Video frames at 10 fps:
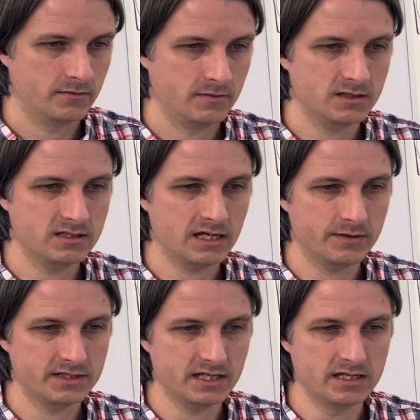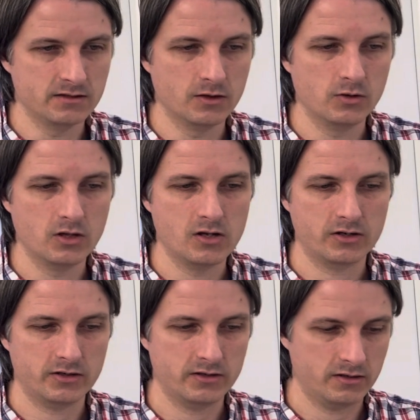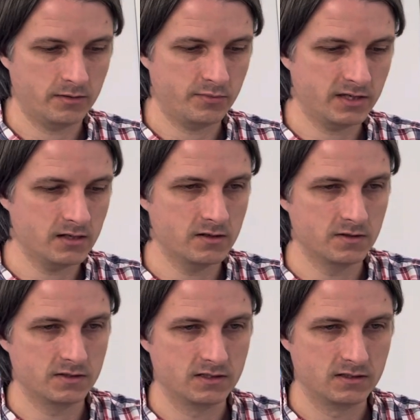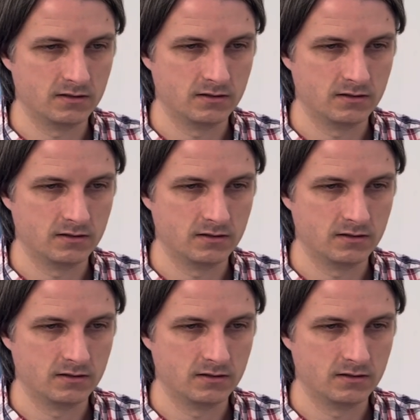you see how it no longer appears,